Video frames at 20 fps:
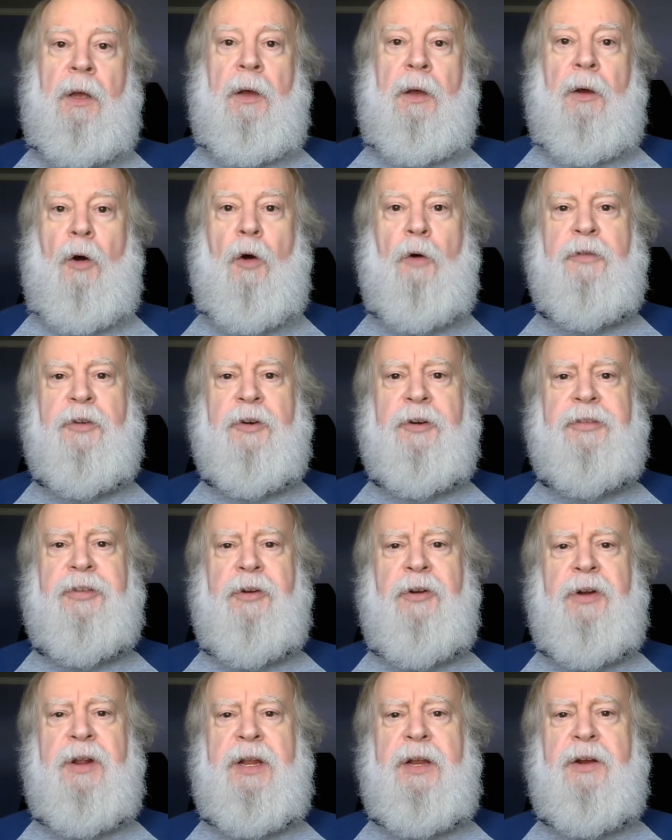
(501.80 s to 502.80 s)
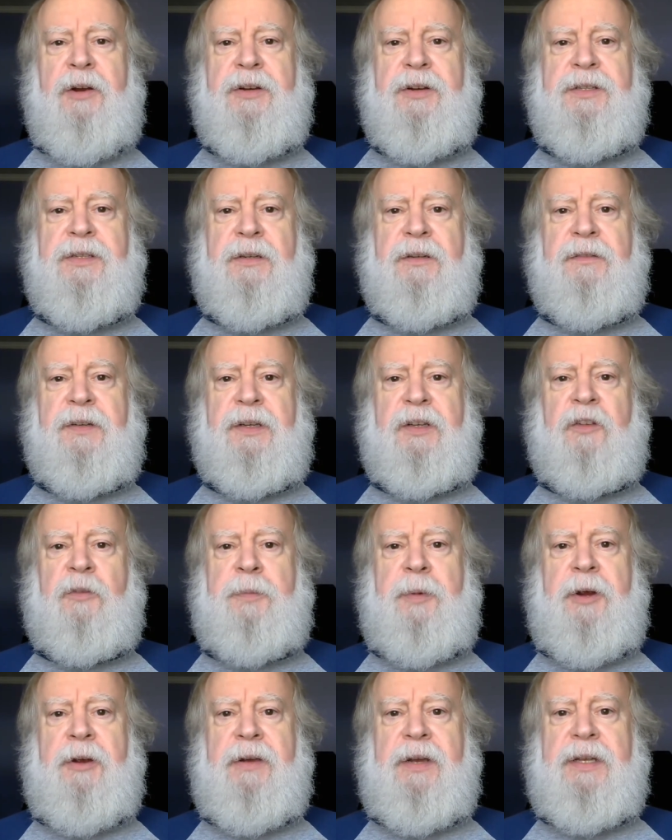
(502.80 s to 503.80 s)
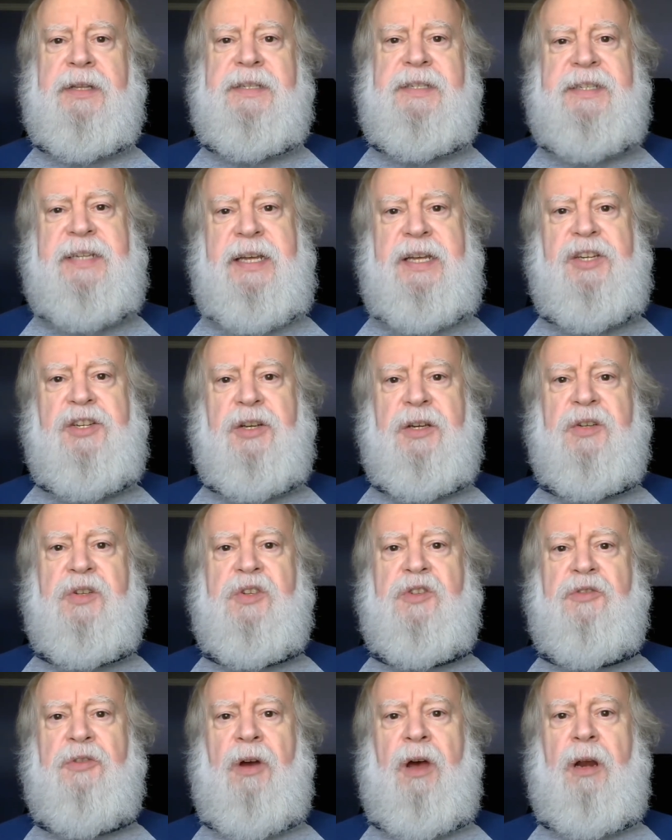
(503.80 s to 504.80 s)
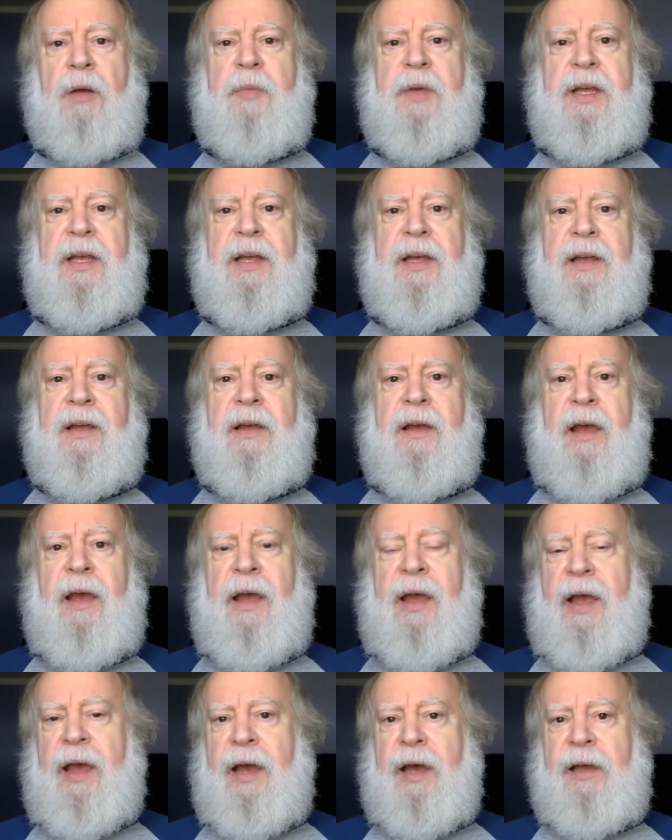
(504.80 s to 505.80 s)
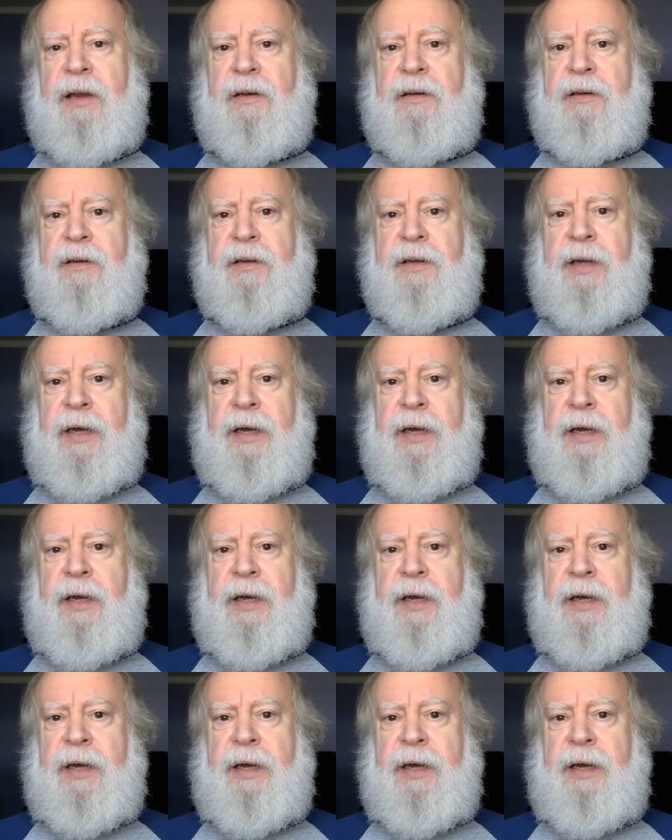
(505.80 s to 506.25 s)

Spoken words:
over 30 years of experience teaching astronomy, and